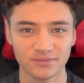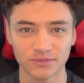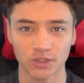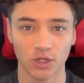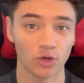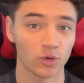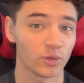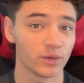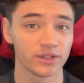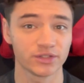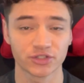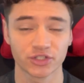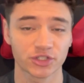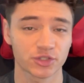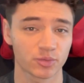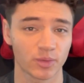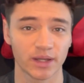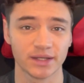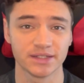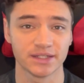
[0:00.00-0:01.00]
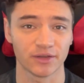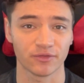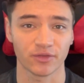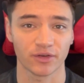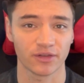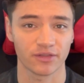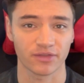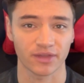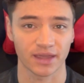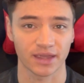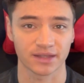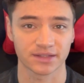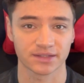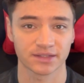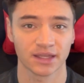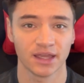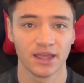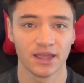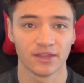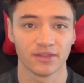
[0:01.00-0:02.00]
or when just when different
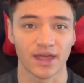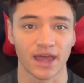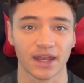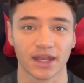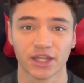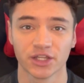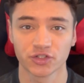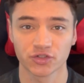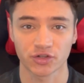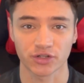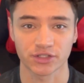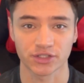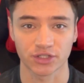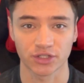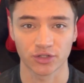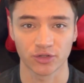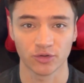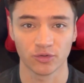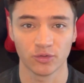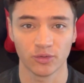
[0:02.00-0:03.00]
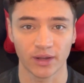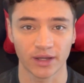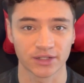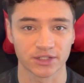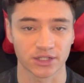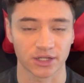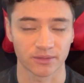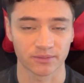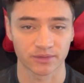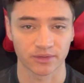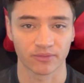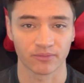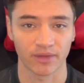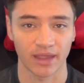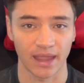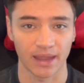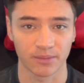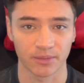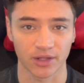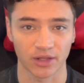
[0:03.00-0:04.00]
things that interest you in terms of
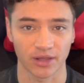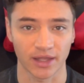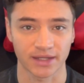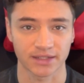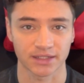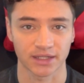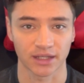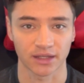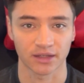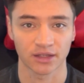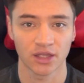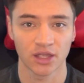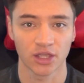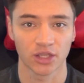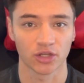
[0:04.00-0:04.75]
game collecting,